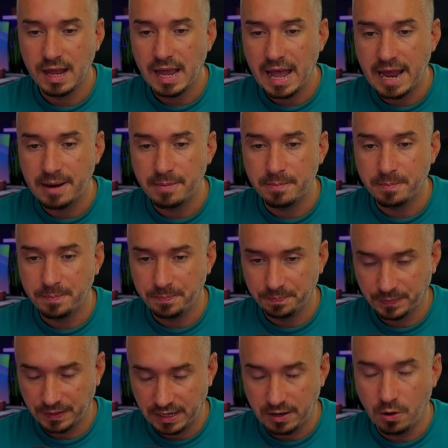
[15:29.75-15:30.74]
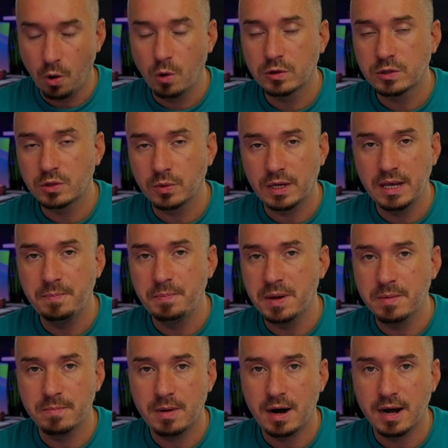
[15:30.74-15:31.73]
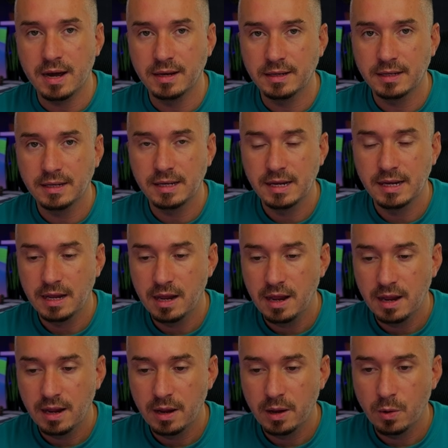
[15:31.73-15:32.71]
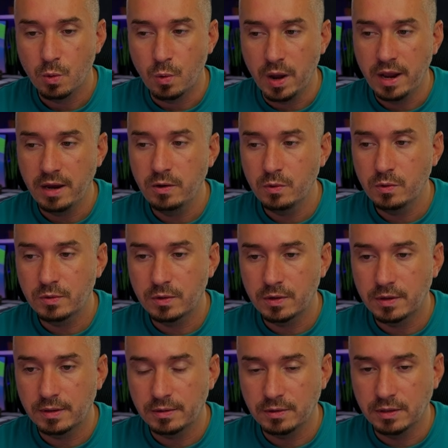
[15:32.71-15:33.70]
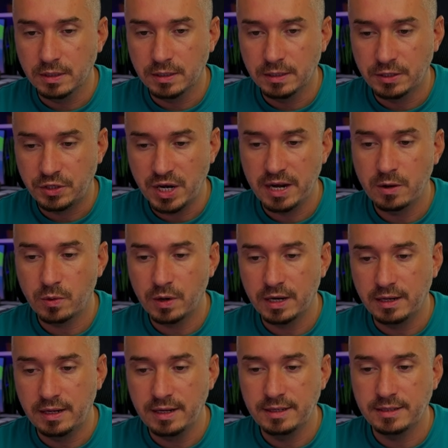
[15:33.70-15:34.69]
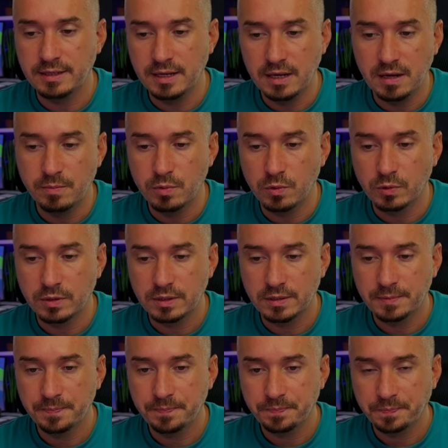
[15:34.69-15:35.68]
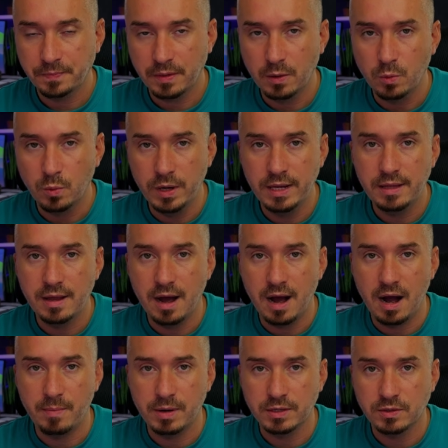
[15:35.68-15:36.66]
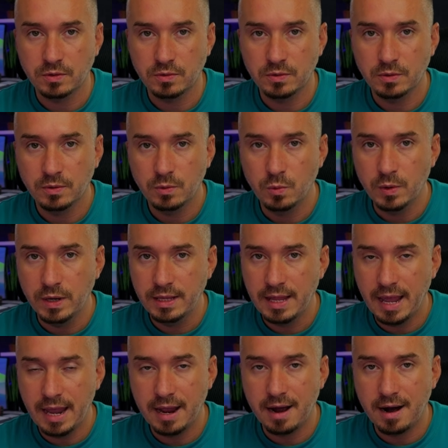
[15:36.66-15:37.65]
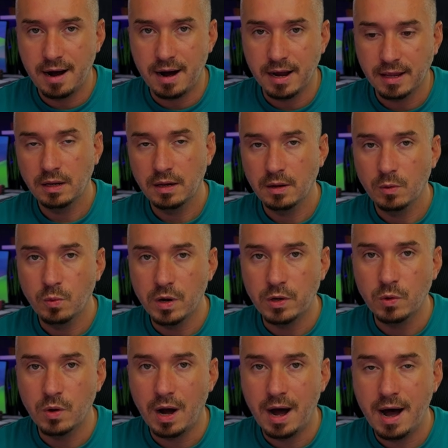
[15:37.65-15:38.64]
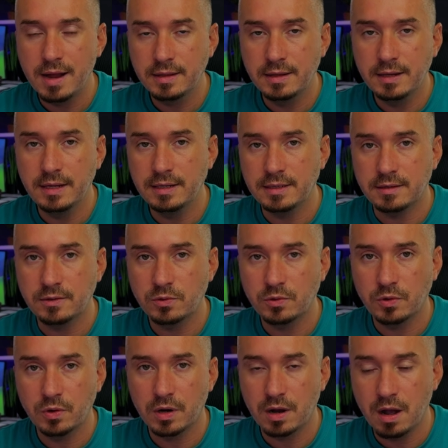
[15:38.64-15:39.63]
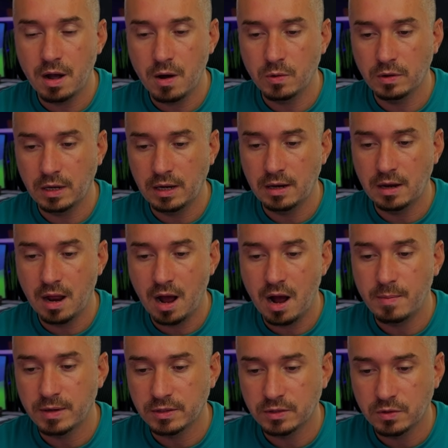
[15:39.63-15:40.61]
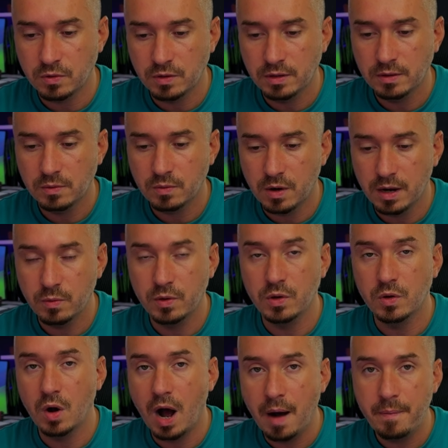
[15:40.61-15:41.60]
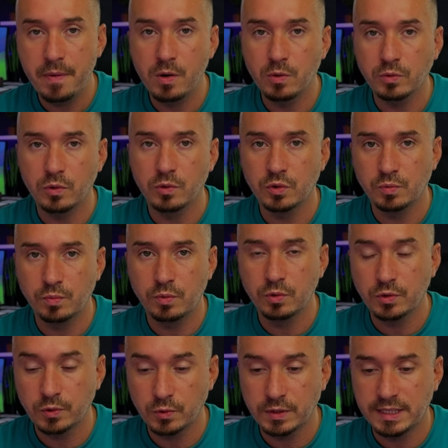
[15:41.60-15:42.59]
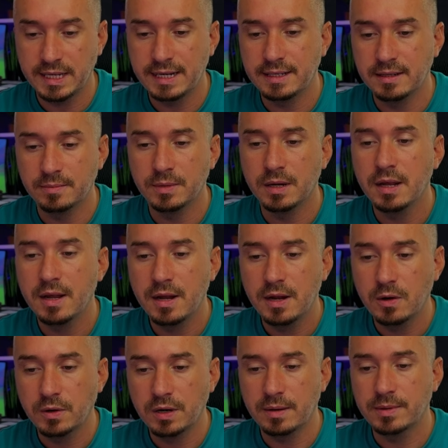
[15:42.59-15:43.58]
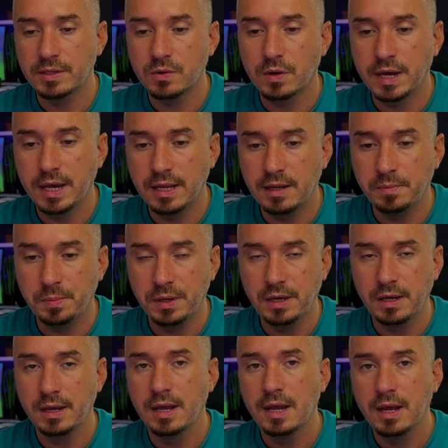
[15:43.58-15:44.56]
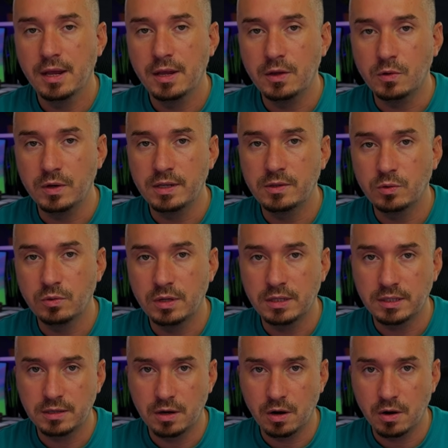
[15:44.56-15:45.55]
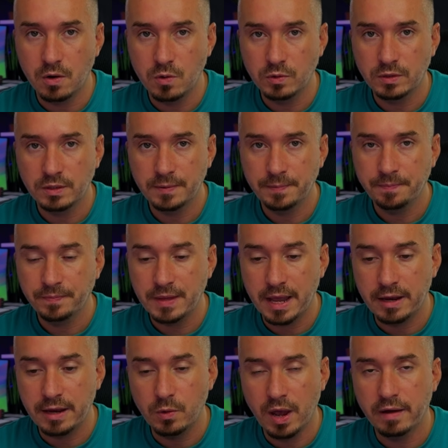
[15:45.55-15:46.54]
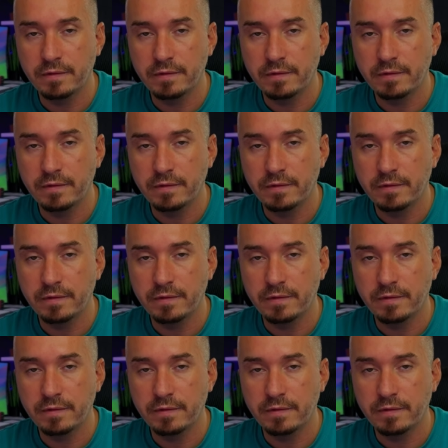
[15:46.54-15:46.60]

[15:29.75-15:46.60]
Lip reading: And also keep in mind, when you generate these ebooks with Amazon, with AI, when you add these to your account in Amazon, right, when you upload those books to sell them on Amazon KDP, you need to disclose that you have